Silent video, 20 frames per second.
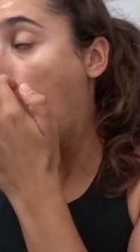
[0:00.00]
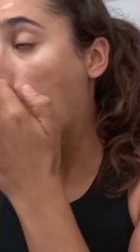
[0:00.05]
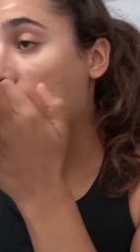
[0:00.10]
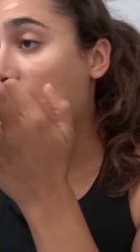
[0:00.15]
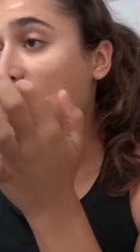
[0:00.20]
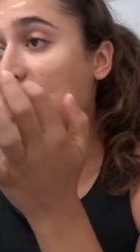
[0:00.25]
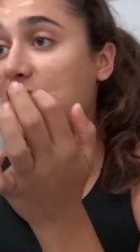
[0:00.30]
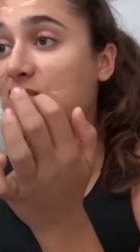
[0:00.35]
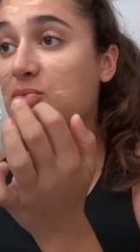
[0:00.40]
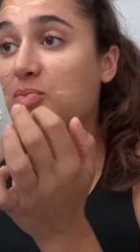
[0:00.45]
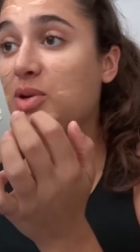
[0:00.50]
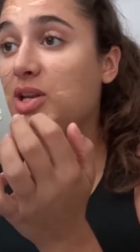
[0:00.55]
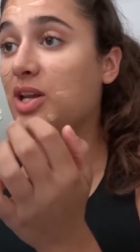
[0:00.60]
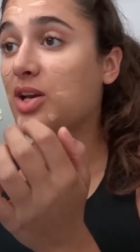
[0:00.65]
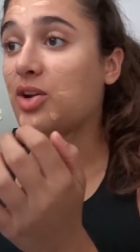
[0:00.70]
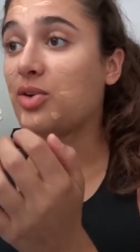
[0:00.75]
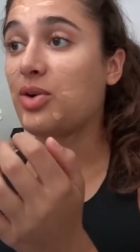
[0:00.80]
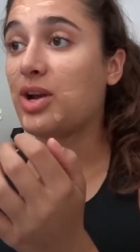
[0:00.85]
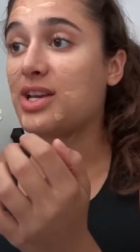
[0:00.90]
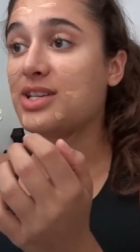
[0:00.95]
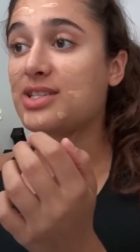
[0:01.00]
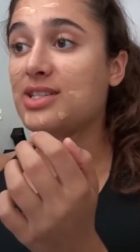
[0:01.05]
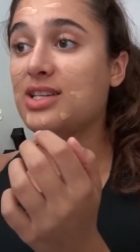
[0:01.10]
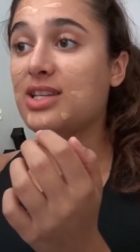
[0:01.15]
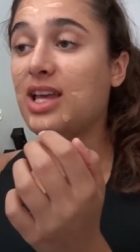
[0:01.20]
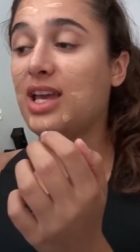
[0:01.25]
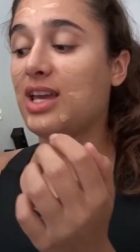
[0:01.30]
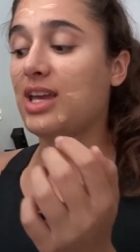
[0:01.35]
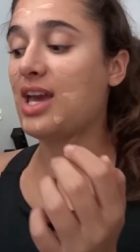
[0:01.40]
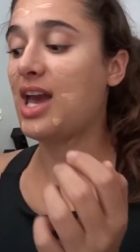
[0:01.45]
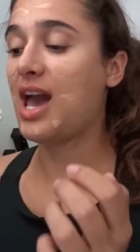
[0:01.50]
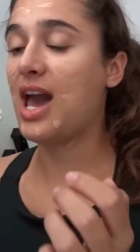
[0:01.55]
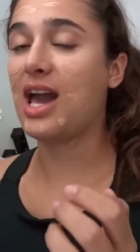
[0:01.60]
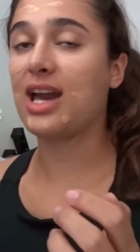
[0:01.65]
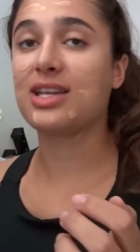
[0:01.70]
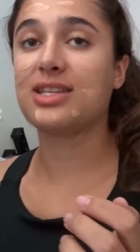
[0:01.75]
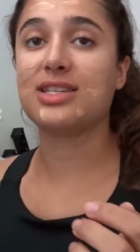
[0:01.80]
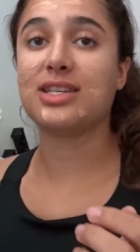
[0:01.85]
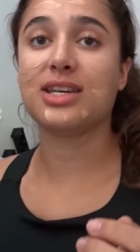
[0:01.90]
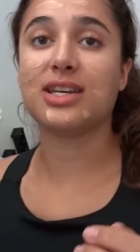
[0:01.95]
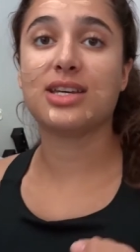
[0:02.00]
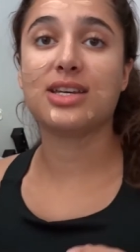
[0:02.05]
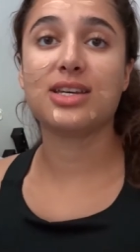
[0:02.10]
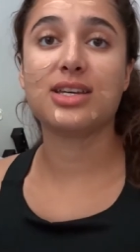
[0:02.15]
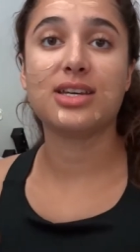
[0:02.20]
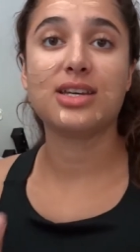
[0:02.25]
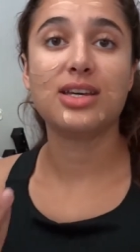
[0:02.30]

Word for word: yeah, it's been a crazy, like, hectic